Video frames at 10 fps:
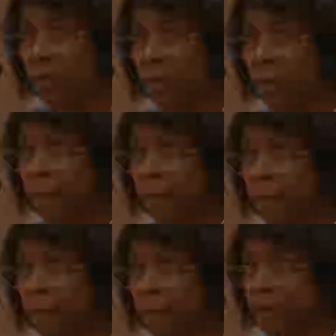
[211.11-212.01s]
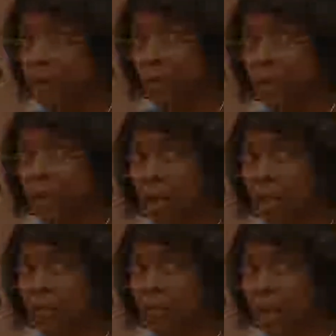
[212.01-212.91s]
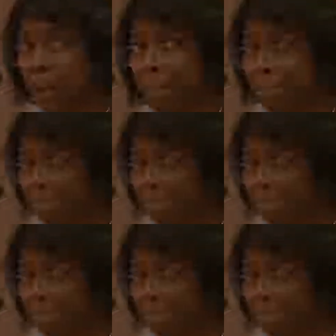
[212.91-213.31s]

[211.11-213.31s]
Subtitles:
of the time periods. We acknowledge that.